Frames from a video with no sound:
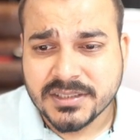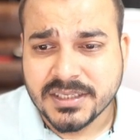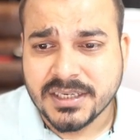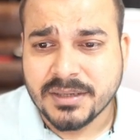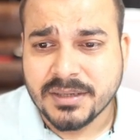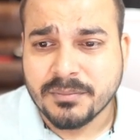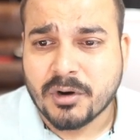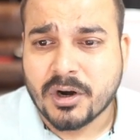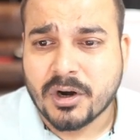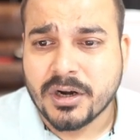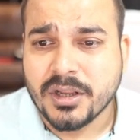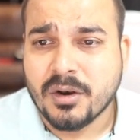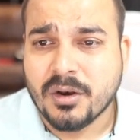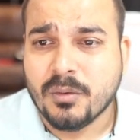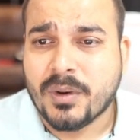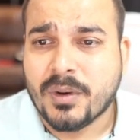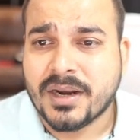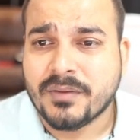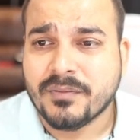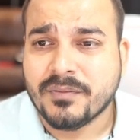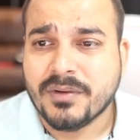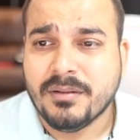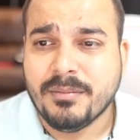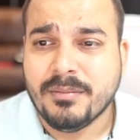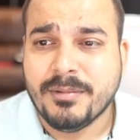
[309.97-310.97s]
seen module
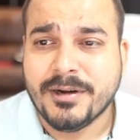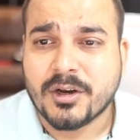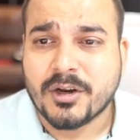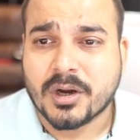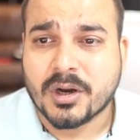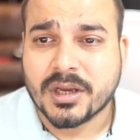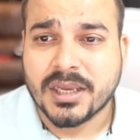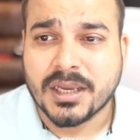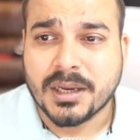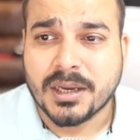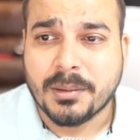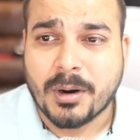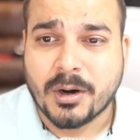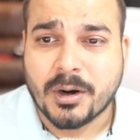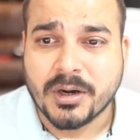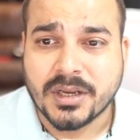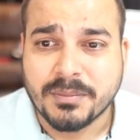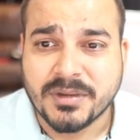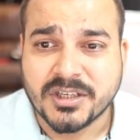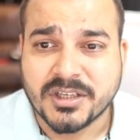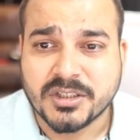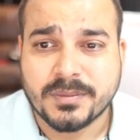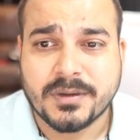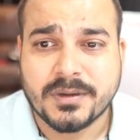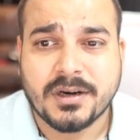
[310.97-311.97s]
one, we'll be talking about
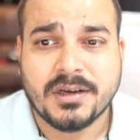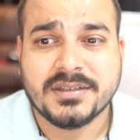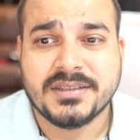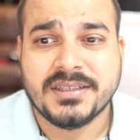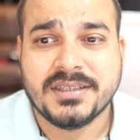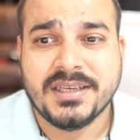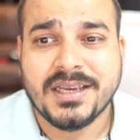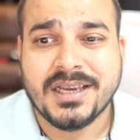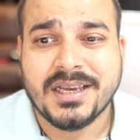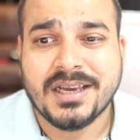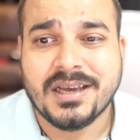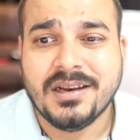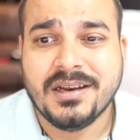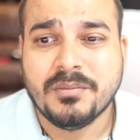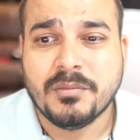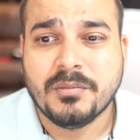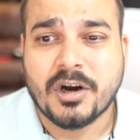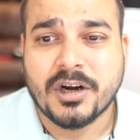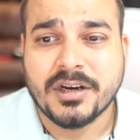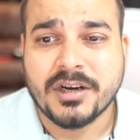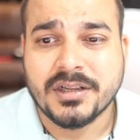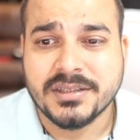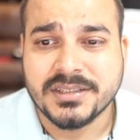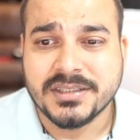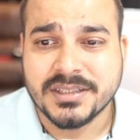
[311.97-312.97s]
image processing, color
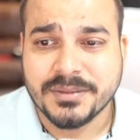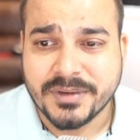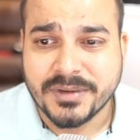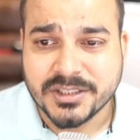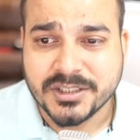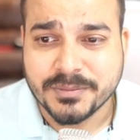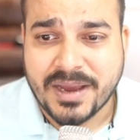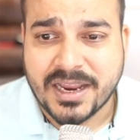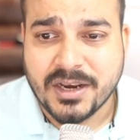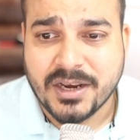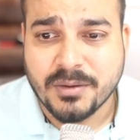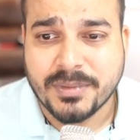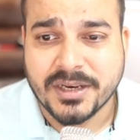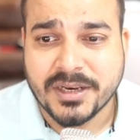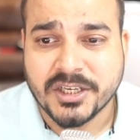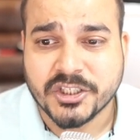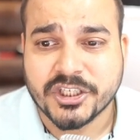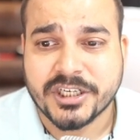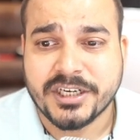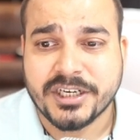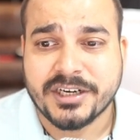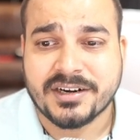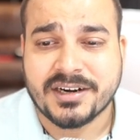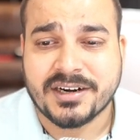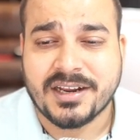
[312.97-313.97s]
models, image
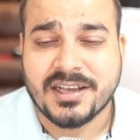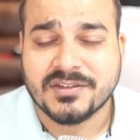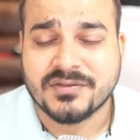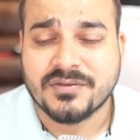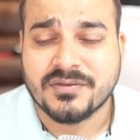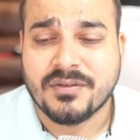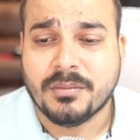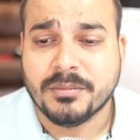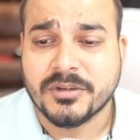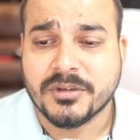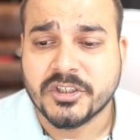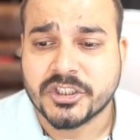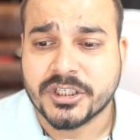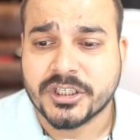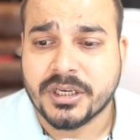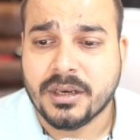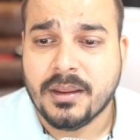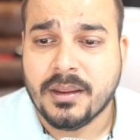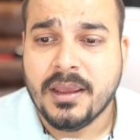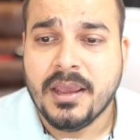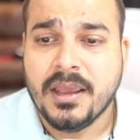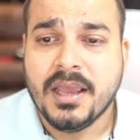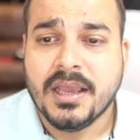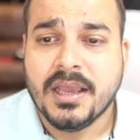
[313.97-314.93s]
manipulation, transformation.